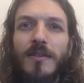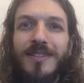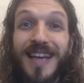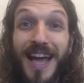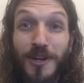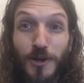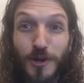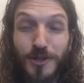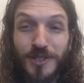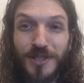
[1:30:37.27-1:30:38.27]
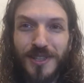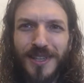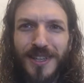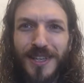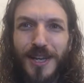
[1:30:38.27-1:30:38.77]
titles,
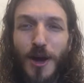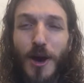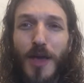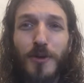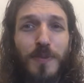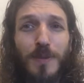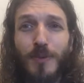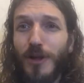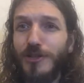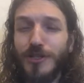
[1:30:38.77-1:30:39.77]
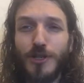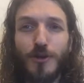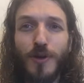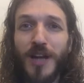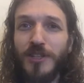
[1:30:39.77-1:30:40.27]
you know, other people are just
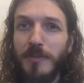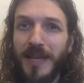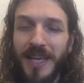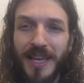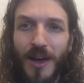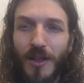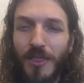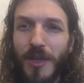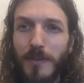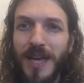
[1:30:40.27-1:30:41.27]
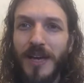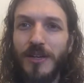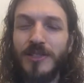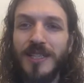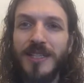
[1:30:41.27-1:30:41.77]
crushing me on
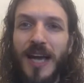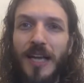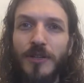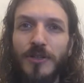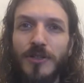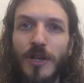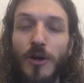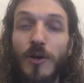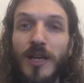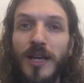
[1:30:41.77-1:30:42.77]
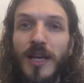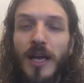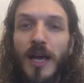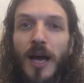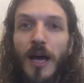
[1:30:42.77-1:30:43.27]
thumbnails and titles. So
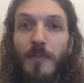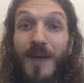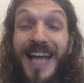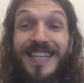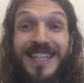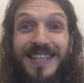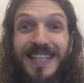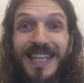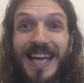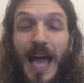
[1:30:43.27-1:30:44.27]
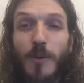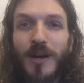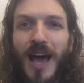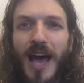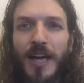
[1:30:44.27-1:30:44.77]
ideally, I
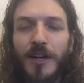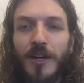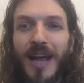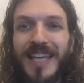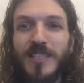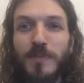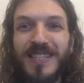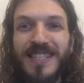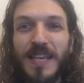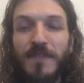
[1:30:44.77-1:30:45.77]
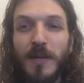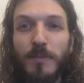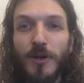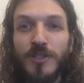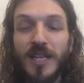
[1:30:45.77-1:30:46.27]
would hire a specific
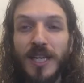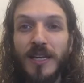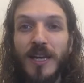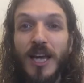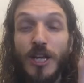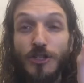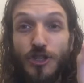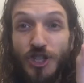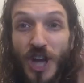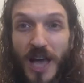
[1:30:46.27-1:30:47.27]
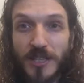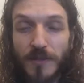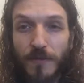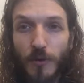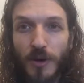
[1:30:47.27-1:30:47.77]
person
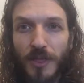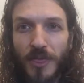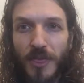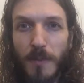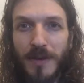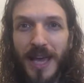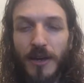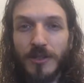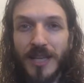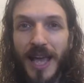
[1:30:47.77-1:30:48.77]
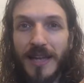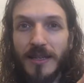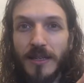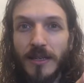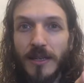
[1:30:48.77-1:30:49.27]
just for the thumbnails
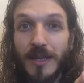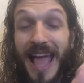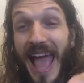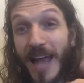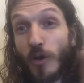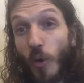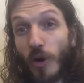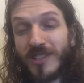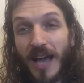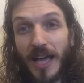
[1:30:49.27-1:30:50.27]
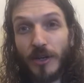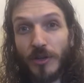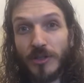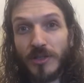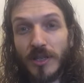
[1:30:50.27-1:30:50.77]
and or
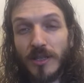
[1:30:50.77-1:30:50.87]
titles.